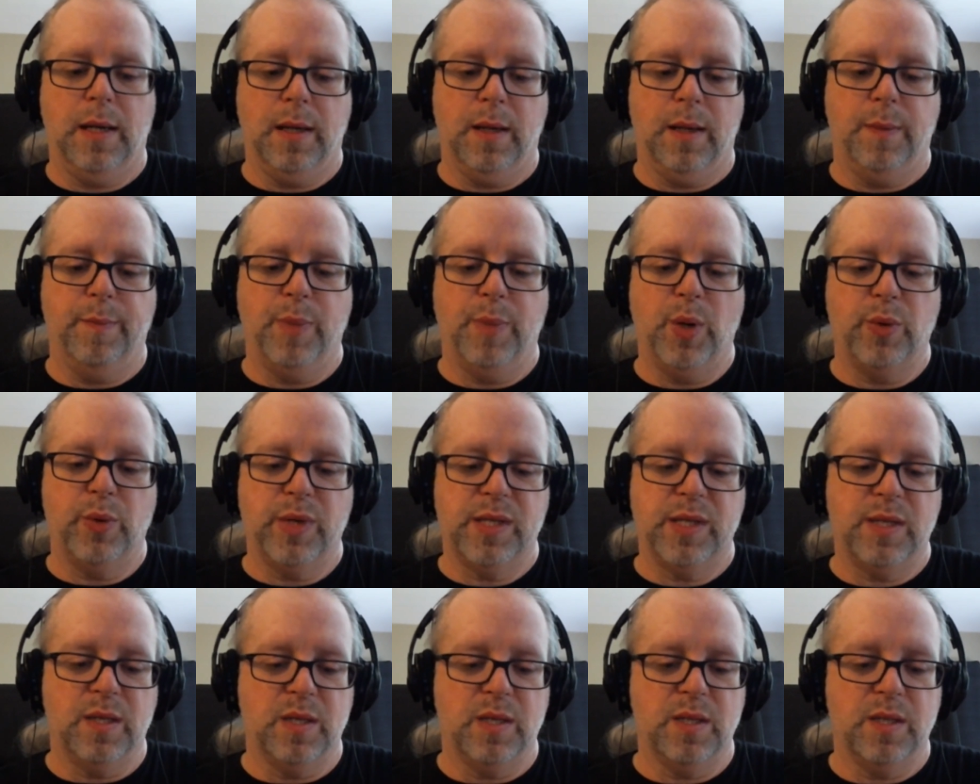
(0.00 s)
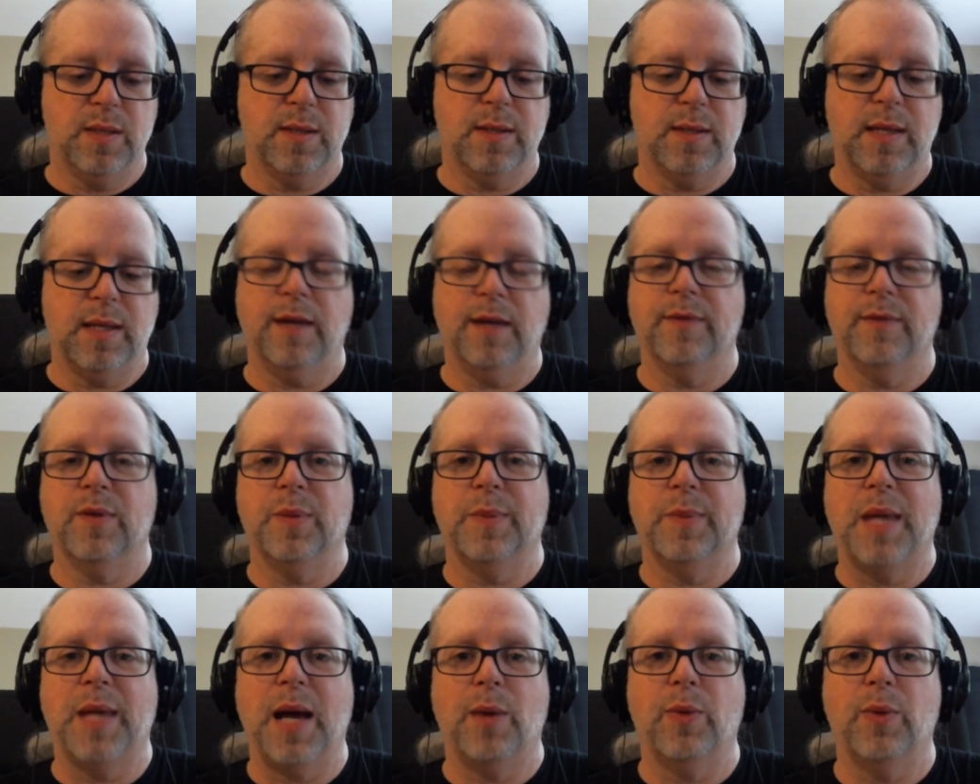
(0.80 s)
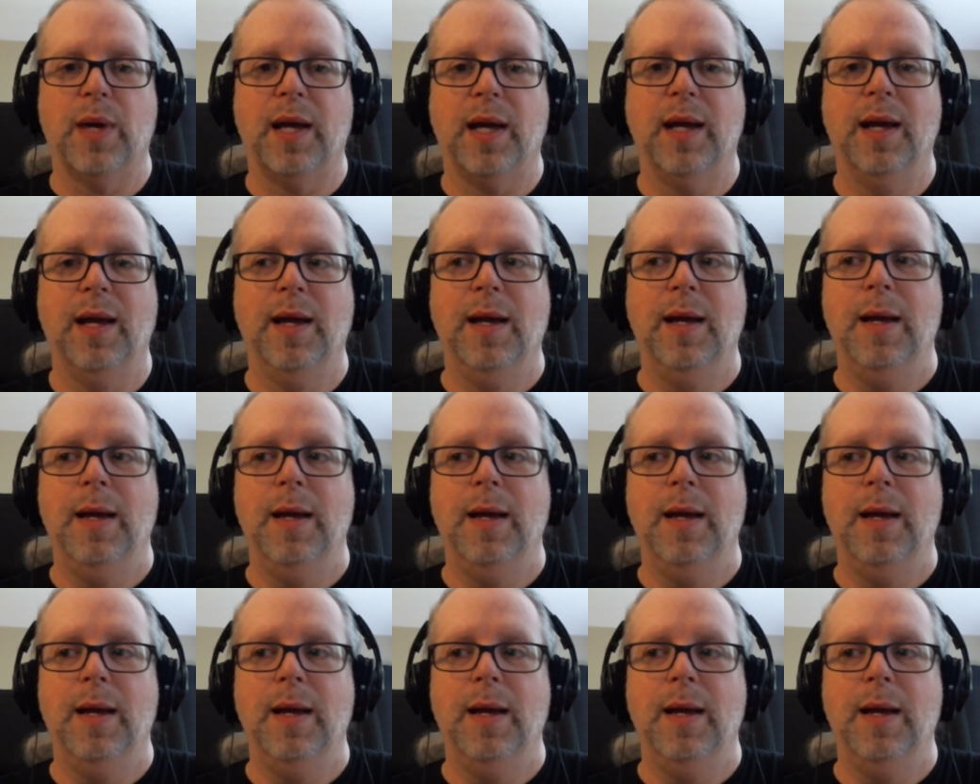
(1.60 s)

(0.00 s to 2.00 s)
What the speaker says: bonuses, think of them that way.